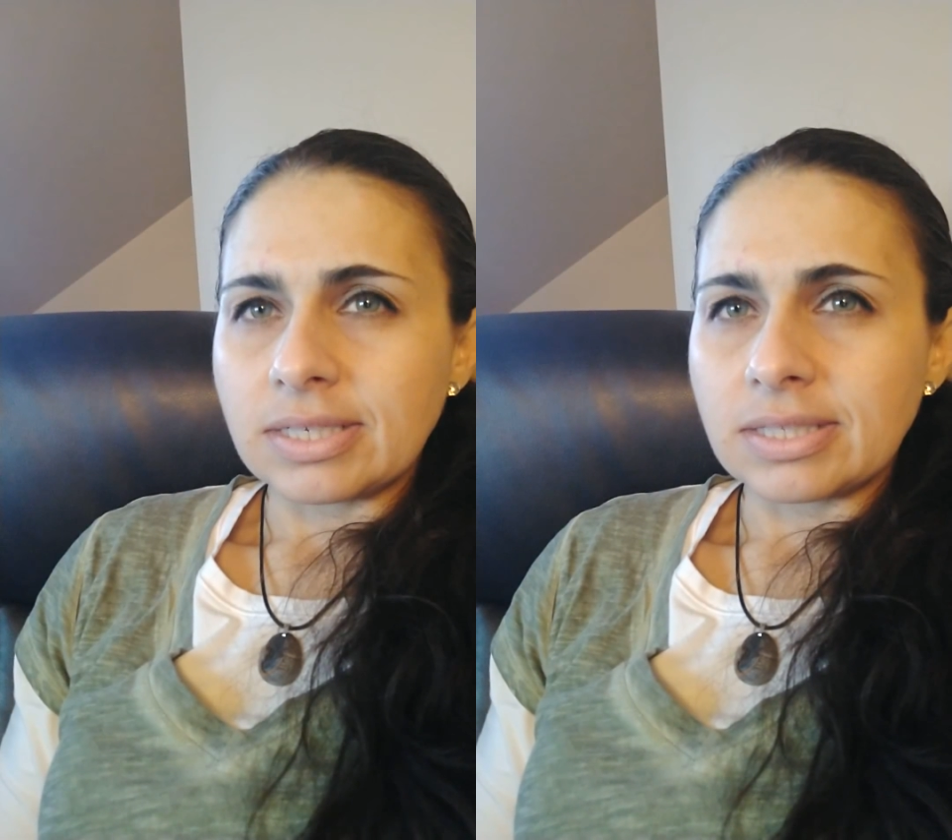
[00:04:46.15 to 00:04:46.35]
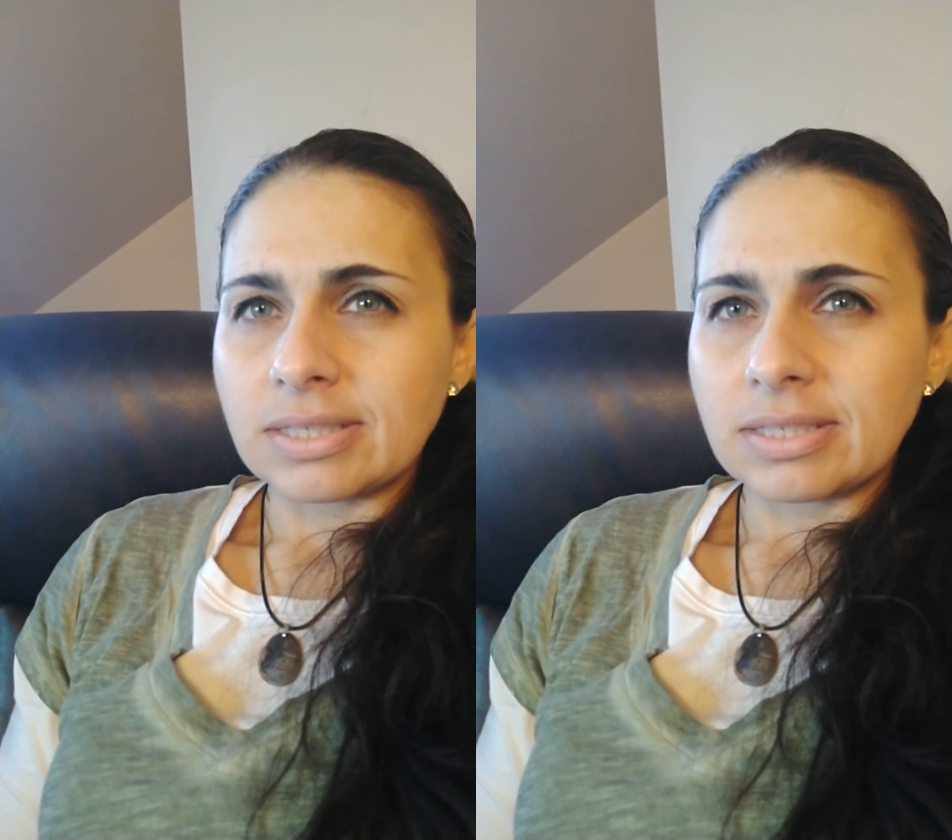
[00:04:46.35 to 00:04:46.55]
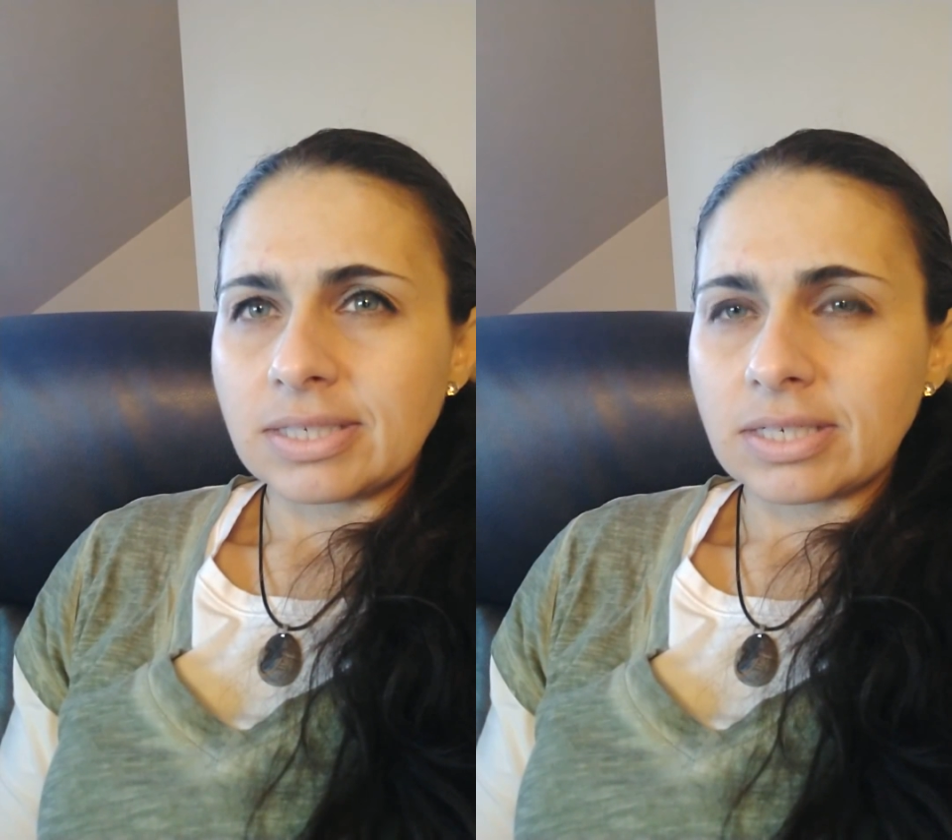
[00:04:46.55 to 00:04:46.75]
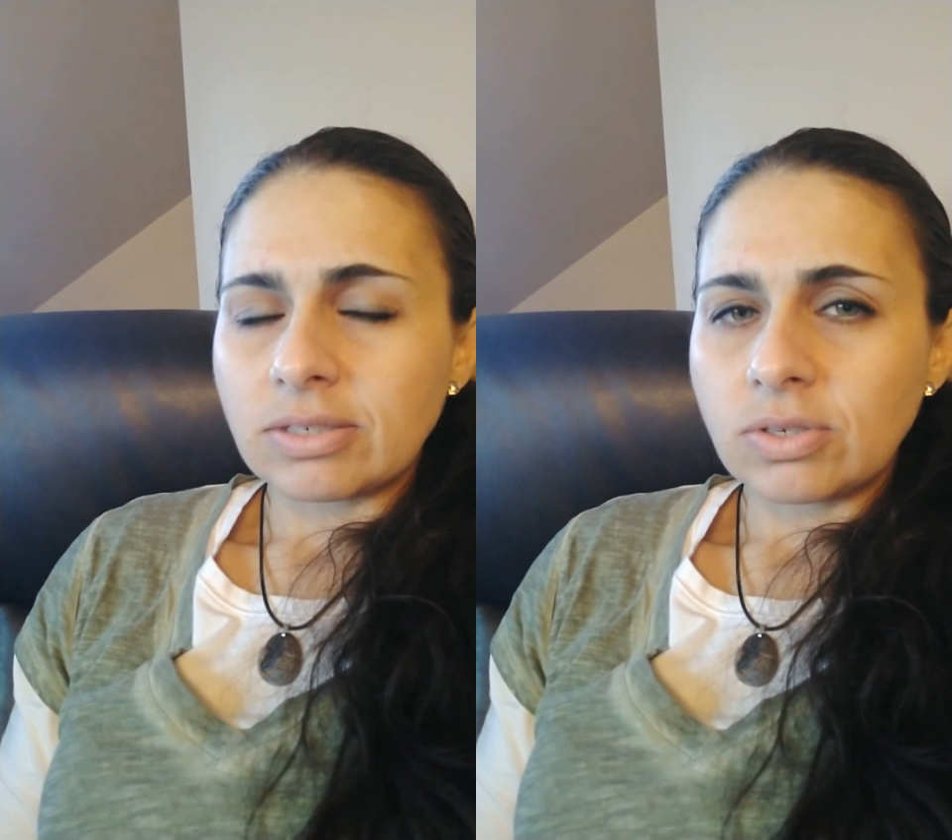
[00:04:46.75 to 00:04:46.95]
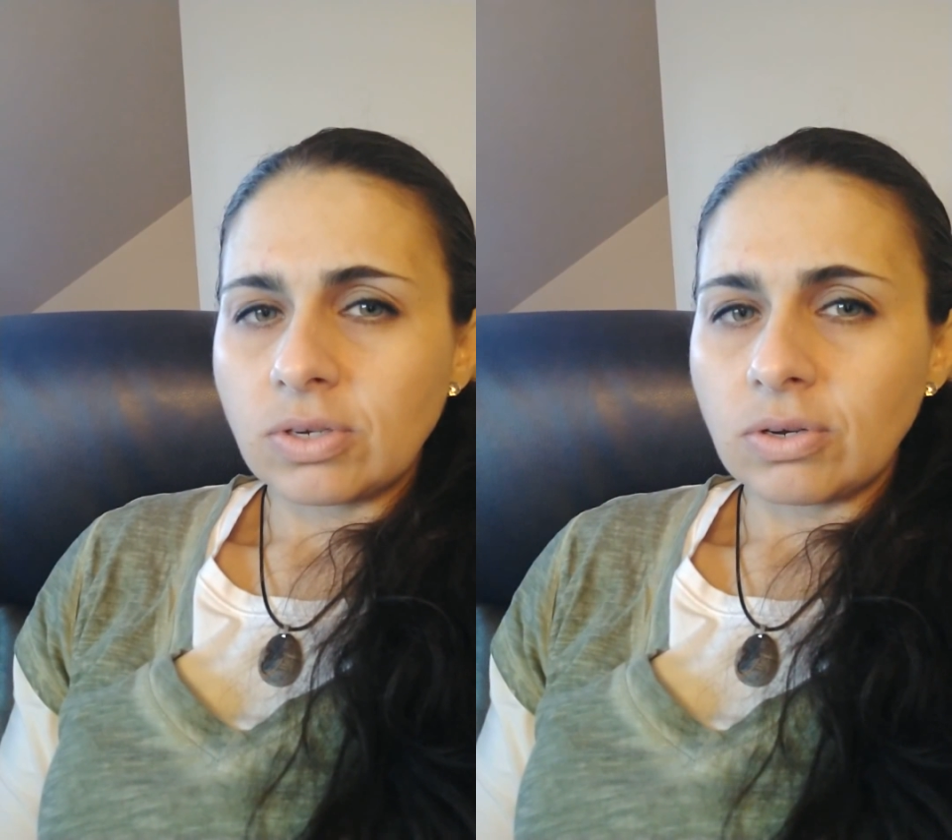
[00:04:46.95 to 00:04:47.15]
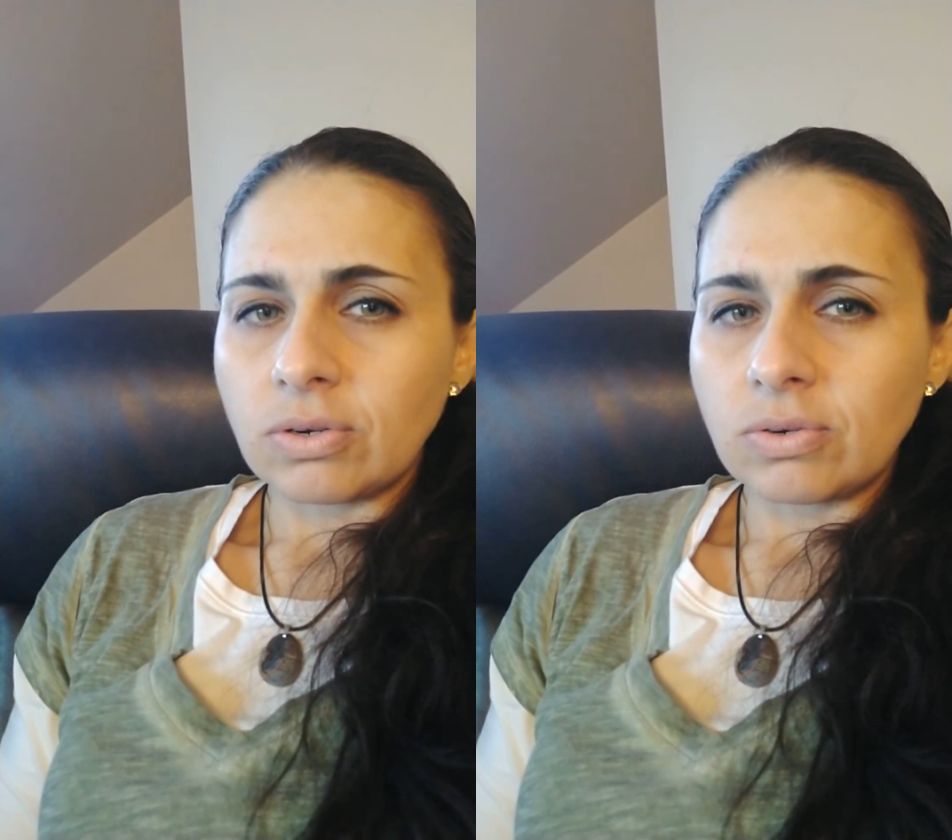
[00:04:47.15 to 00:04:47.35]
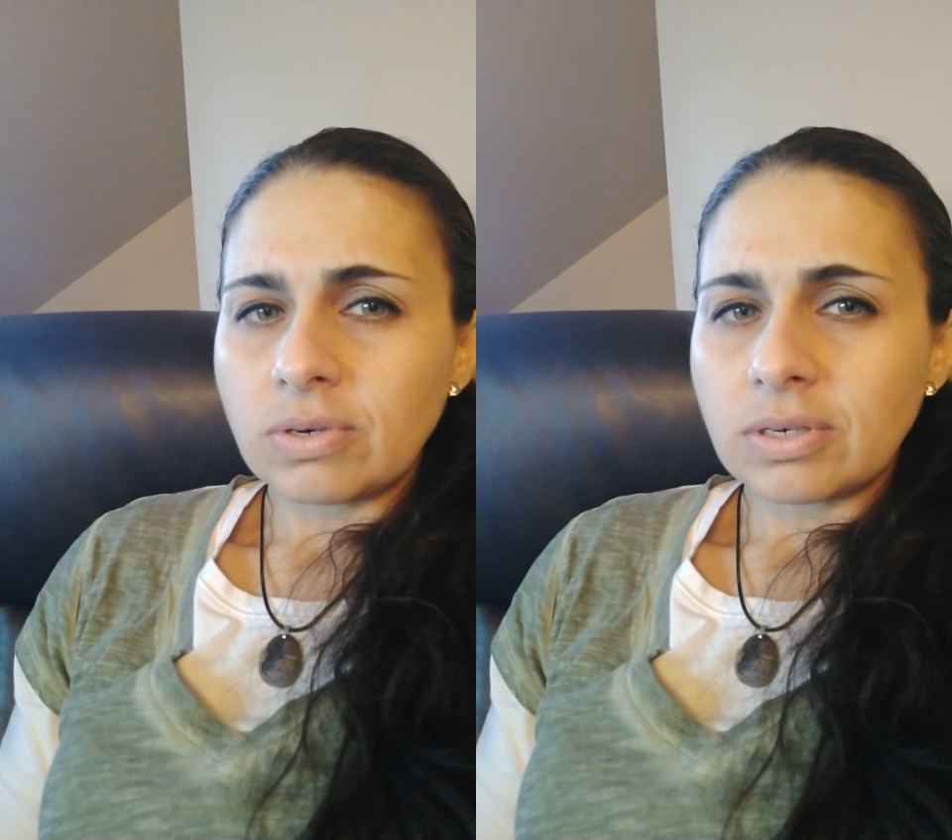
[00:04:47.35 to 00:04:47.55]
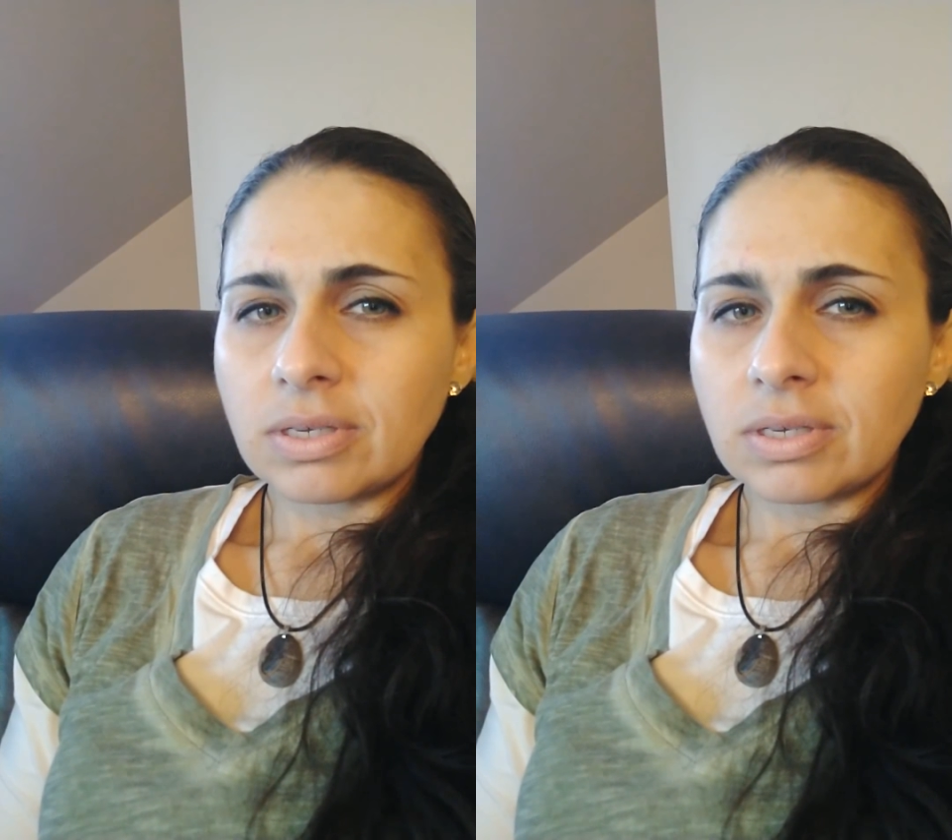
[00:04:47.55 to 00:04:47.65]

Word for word: it sticks to you.